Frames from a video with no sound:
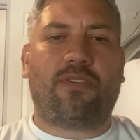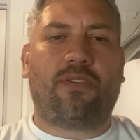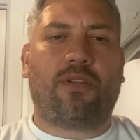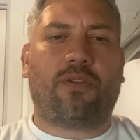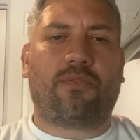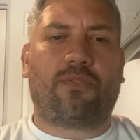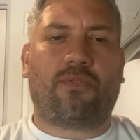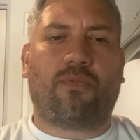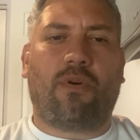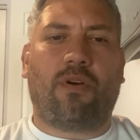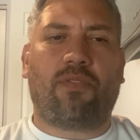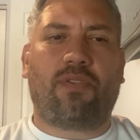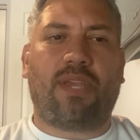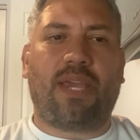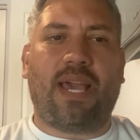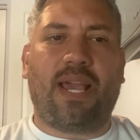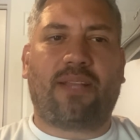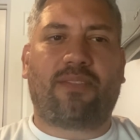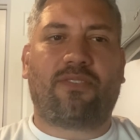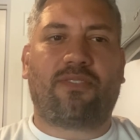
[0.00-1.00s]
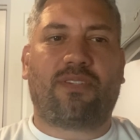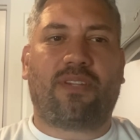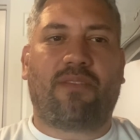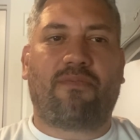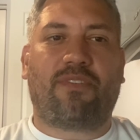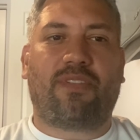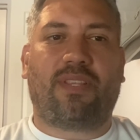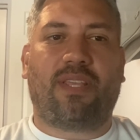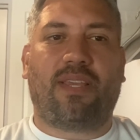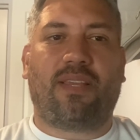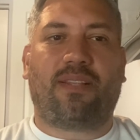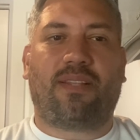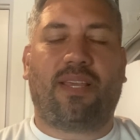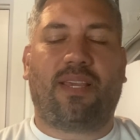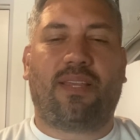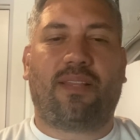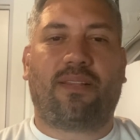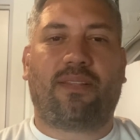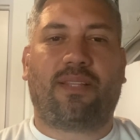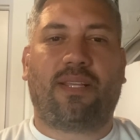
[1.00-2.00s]
you know, to all the actors and everything.
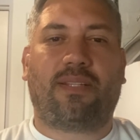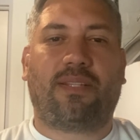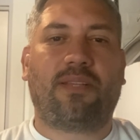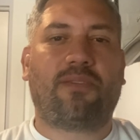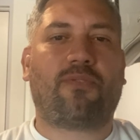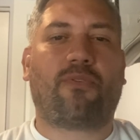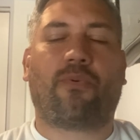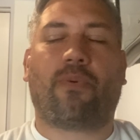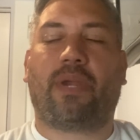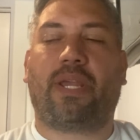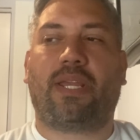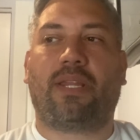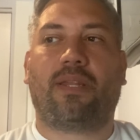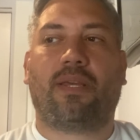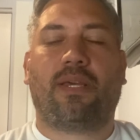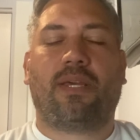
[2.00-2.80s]
They did great.